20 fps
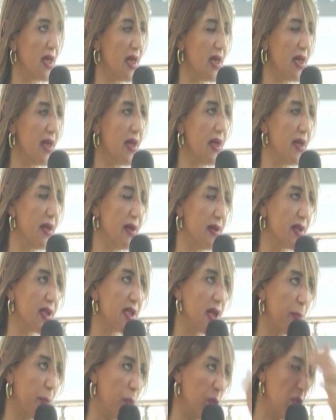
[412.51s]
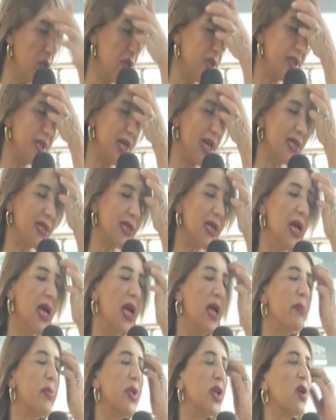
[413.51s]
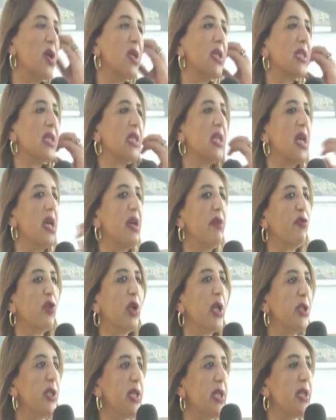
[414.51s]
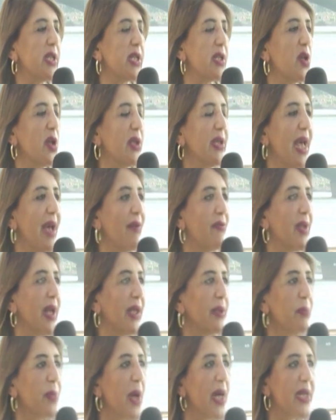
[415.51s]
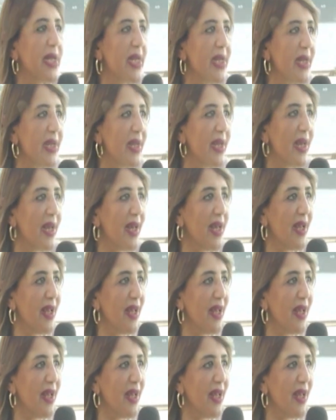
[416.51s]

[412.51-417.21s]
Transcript: support. Support, yes, because volunteers don't have that money.